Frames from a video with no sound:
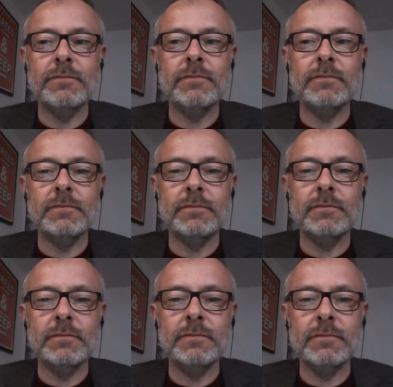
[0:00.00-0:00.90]

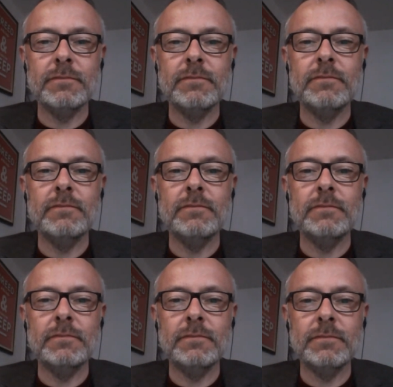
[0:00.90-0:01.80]

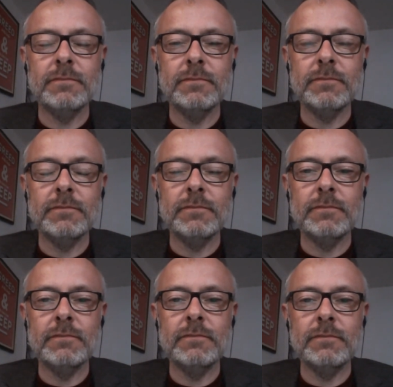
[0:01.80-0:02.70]

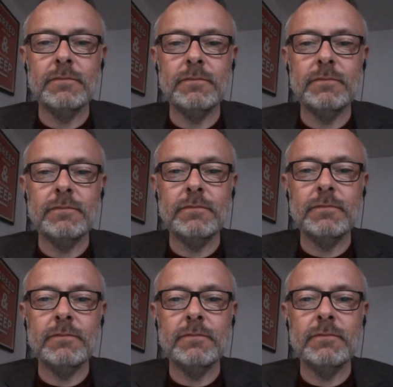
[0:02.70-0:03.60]

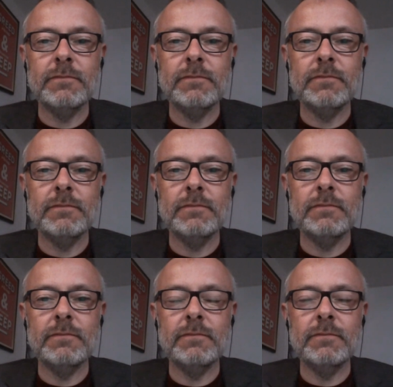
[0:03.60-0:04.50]

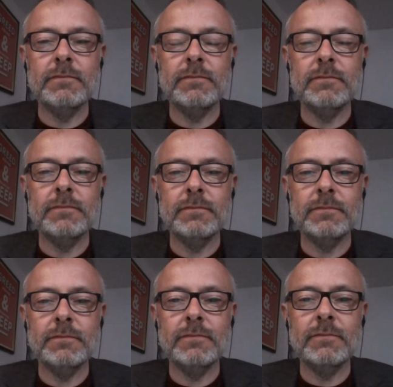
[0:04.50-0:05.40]

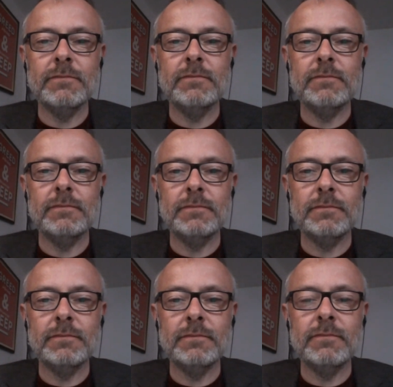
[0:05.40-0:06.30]

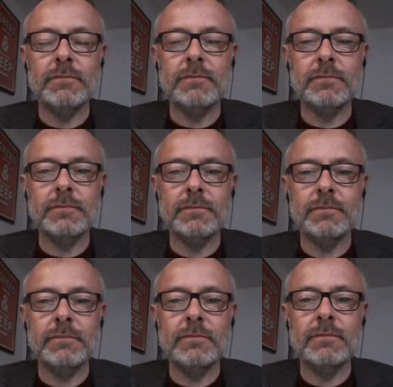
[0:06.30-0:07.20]

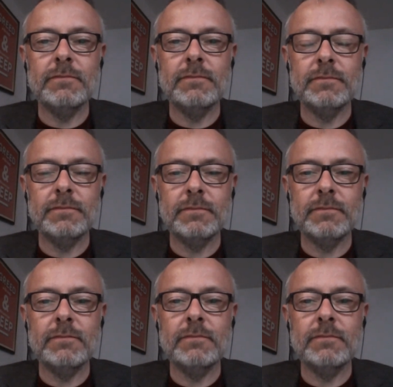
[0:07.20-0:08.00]
The person shown says nothing.